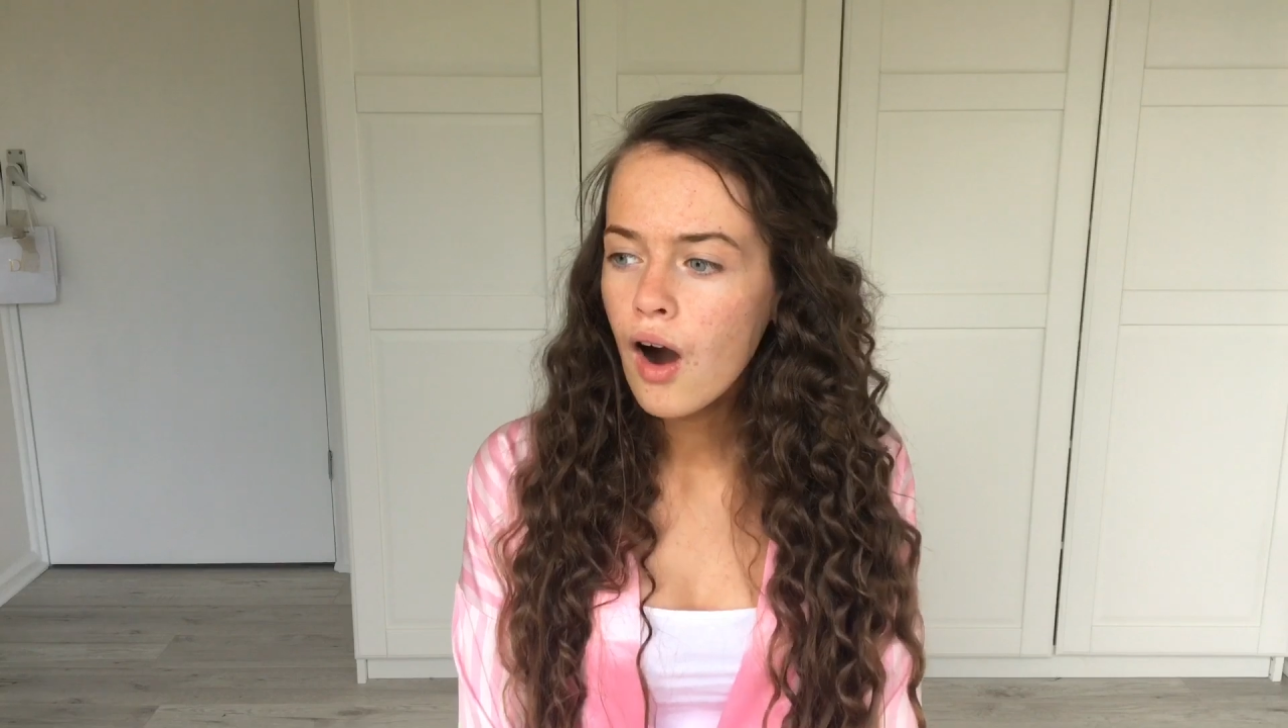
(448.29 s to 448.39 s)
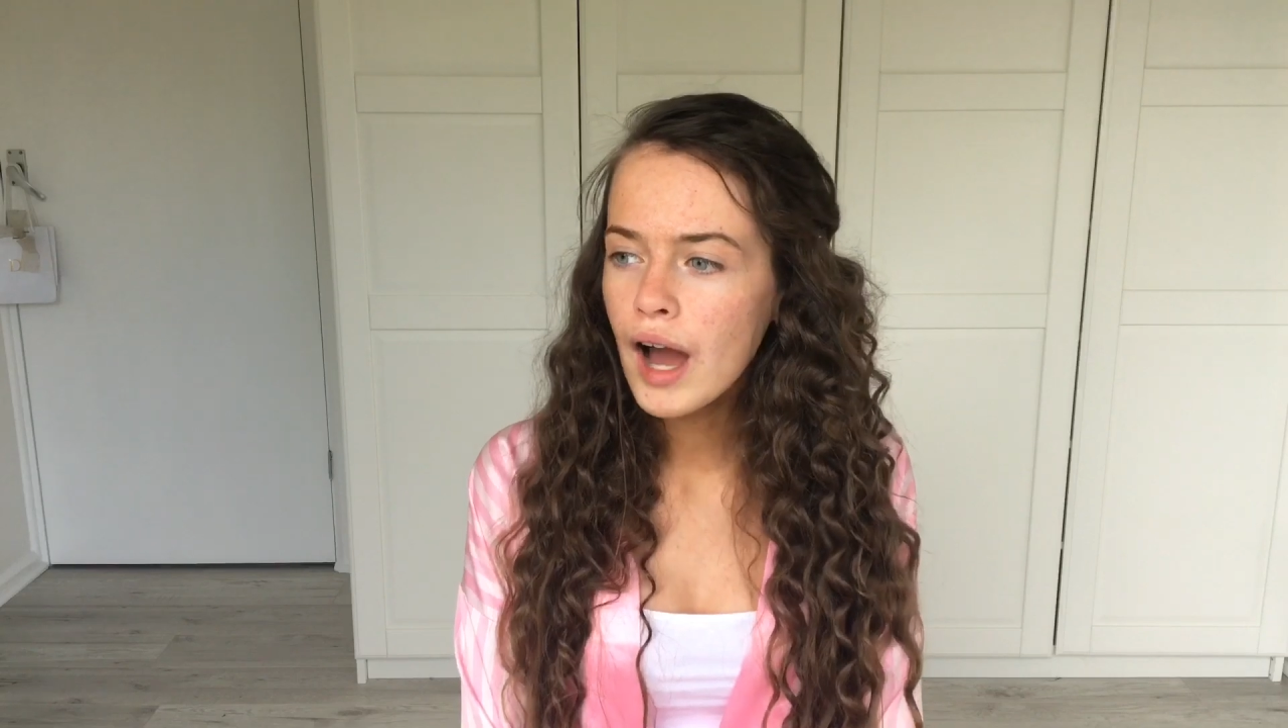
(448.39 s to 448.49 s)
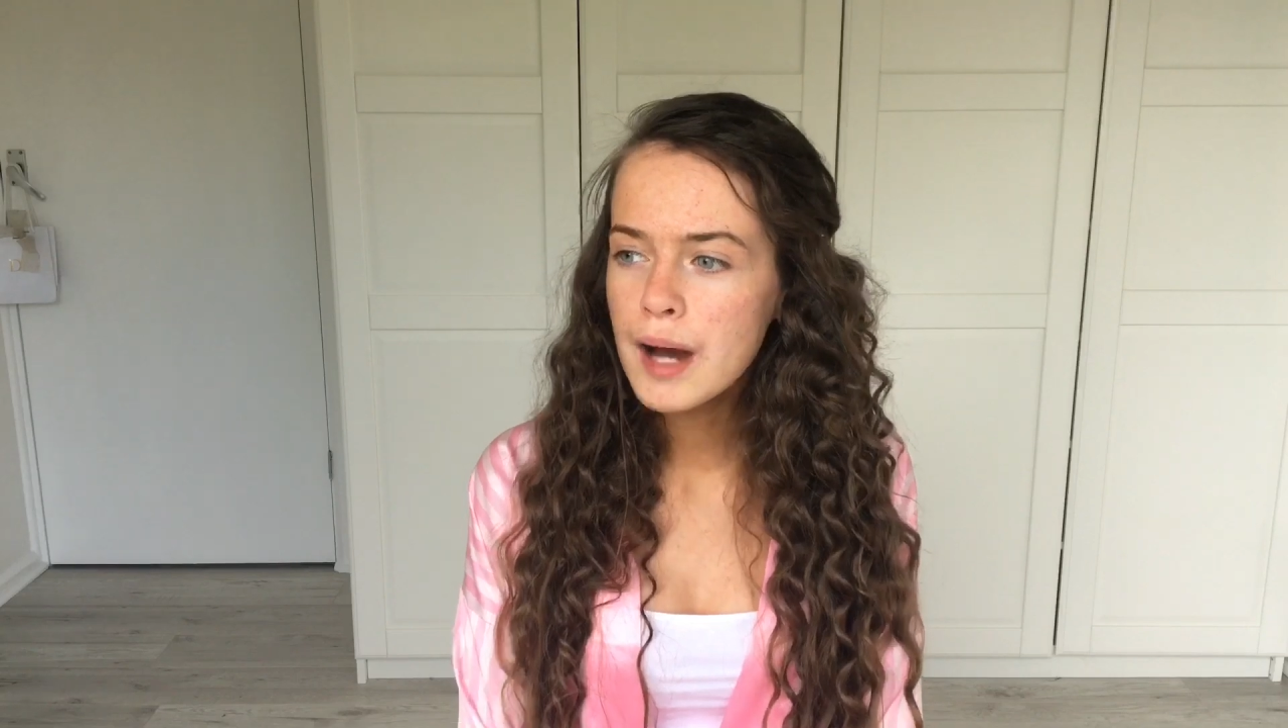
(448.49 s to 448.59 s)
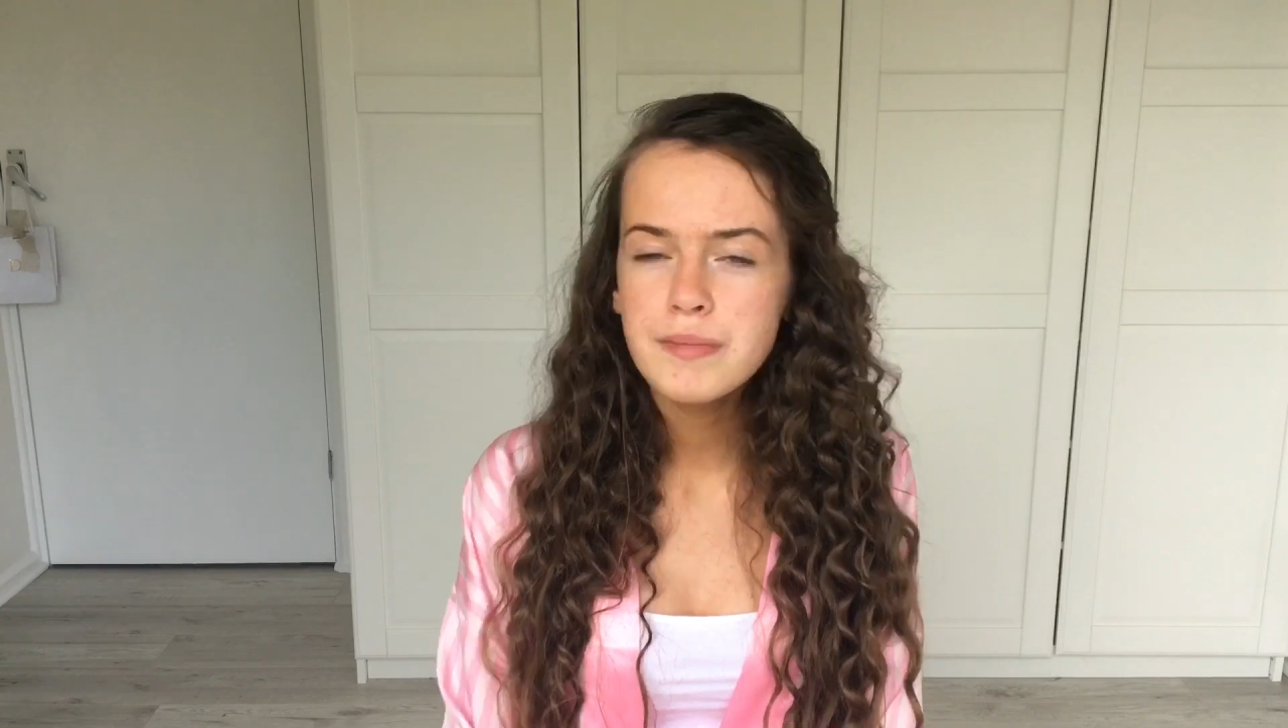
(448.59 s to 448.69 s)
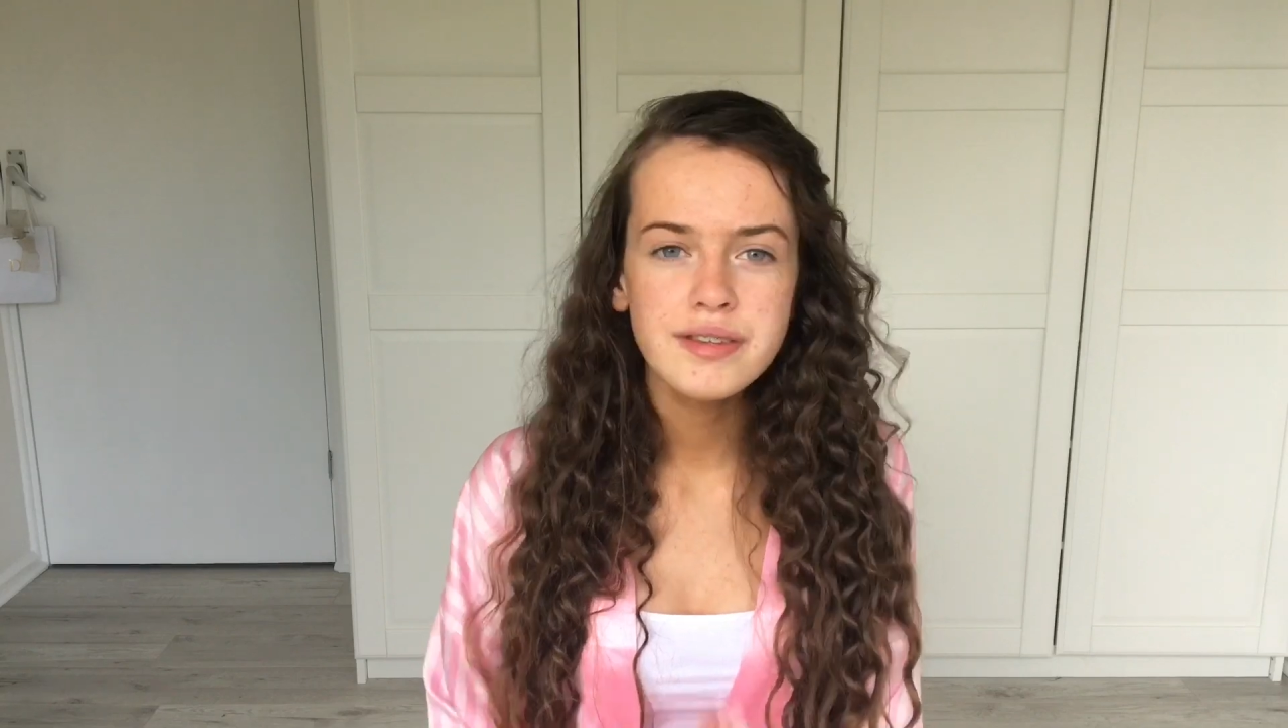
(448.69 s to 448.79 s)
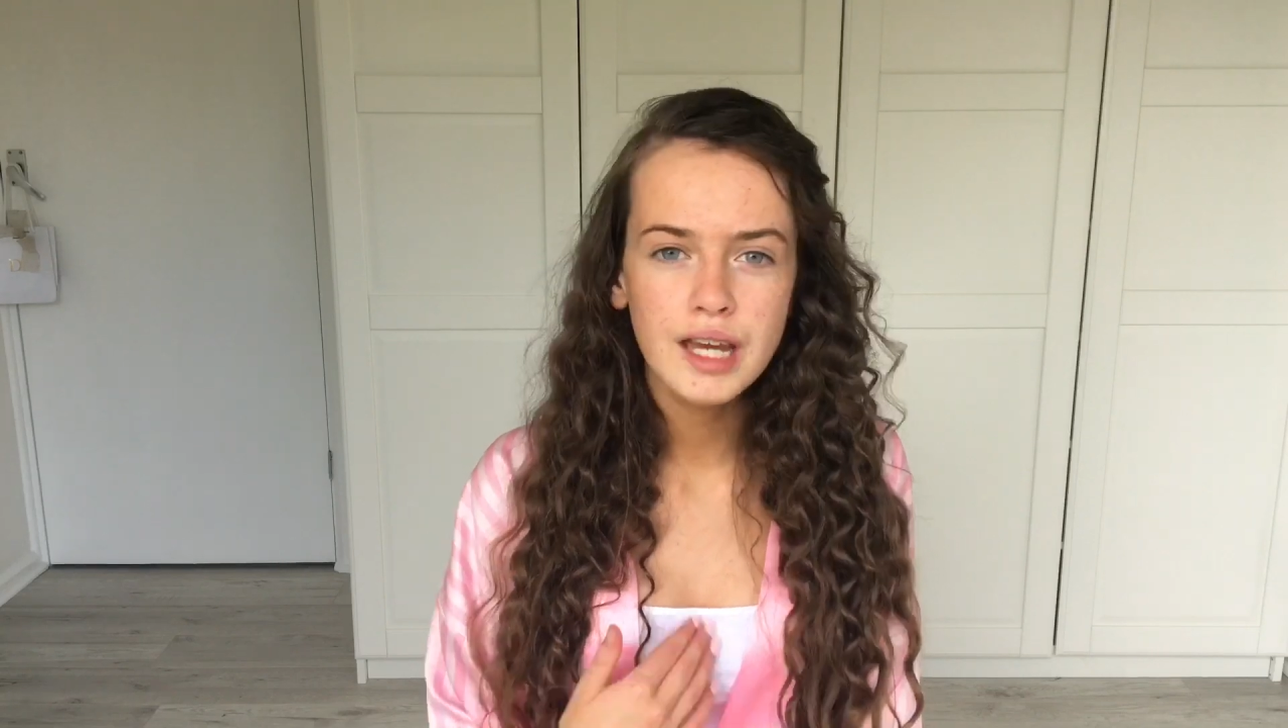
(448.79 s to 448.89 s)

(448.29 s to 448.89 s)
I am the